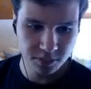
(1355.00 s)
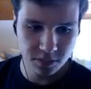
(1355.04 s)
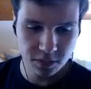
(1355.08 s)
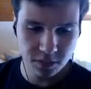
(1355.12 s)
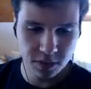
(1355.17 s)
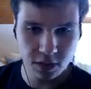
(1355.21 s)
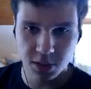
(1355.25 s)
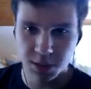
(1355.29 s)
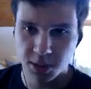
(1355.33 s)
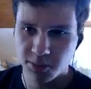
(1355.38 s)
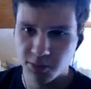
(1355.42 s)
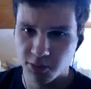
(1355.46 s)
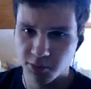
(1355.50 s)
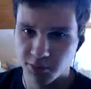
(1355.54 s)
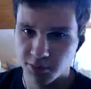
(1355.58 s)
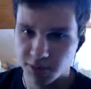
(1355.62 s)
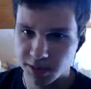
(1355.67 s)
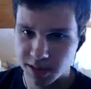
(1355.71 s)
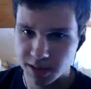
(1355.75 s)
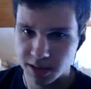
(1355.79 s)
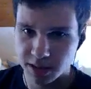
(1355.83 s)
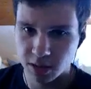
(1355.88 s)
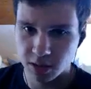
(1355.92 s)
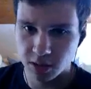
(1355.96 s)
Chivalry
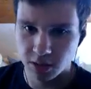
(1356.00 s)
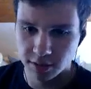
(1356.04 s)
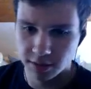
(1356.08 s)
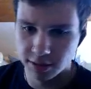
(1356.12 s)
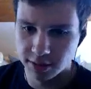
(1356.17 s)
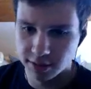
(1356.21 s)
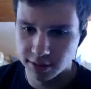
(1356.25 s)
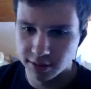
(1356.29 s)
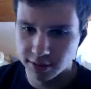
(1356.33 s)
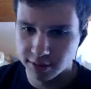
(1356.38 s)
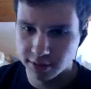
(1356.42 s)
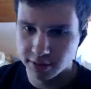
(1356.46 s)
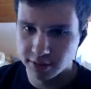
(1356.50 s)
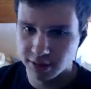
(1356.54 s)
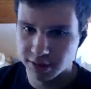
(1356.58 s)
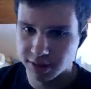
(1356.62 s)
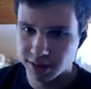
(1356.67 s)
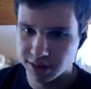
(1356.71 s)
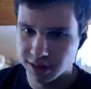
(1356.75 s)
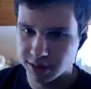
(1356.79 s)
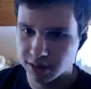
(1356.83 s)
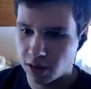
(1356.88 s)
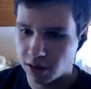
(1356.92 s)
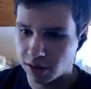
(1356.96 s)
is so good.
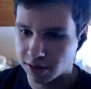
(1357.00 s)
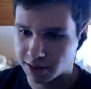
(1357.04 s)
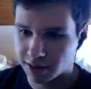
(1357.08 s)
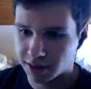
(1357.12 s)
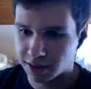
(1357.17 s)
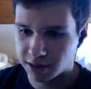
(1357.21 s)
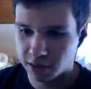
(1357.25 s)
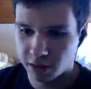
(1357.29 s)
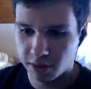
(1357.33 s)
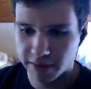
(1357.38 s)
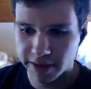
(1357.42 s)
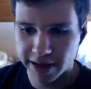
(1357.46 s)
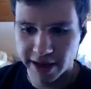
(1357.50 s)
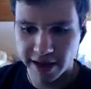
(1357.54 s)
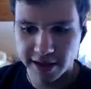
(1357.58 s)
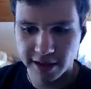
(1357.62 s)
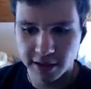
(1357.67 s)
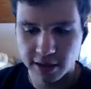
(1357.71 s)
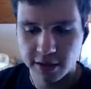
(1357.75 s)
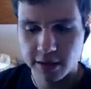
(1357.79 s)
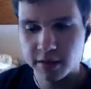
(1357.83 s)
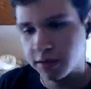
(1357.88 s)
so manly.